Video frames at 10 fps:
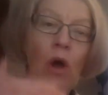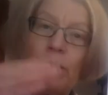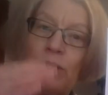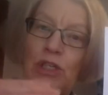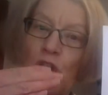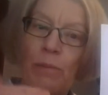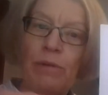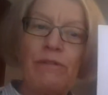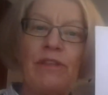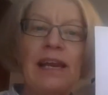on the top
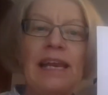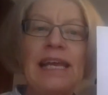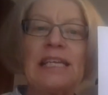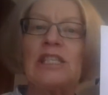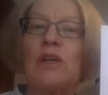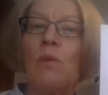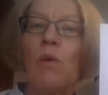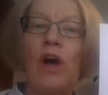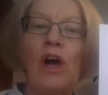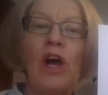of the lid
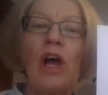were